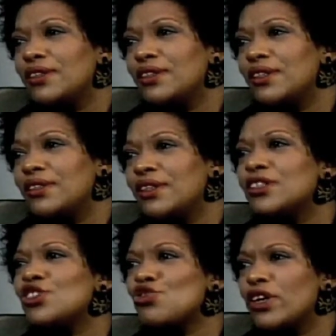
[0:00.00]
a
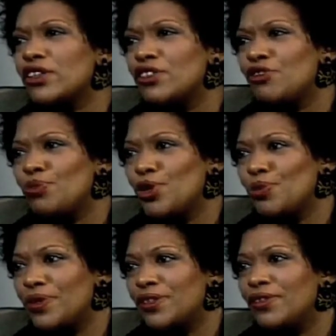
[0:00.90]
constructive
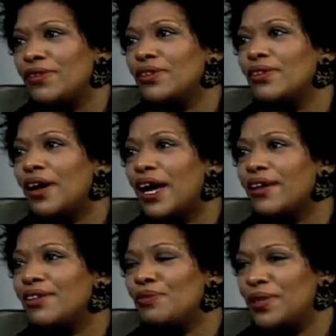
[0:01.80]
purpose. You had
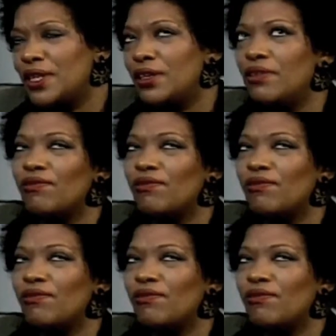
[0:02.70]
to be